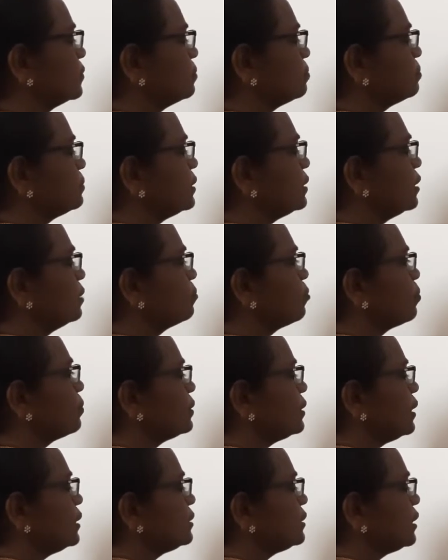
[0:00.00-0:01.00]
bending
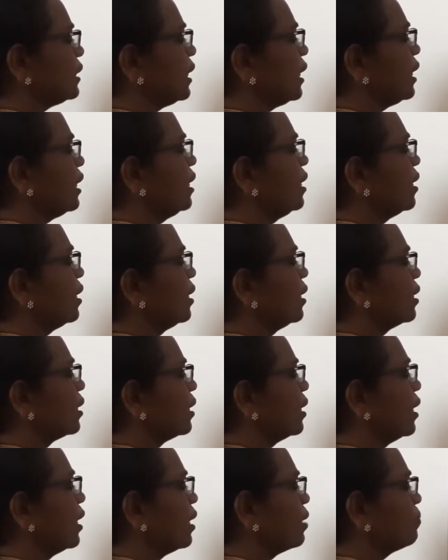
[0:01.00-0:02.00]
moment at A,
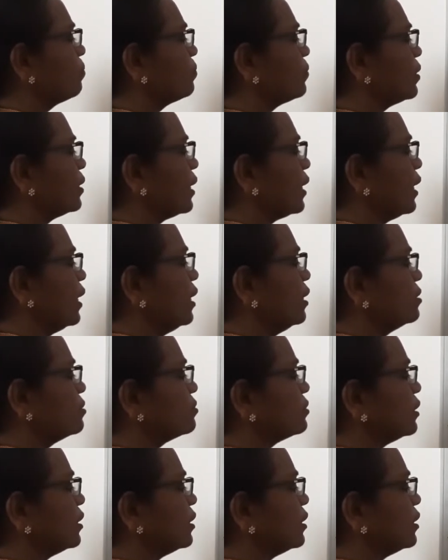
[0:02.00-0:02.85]
MA is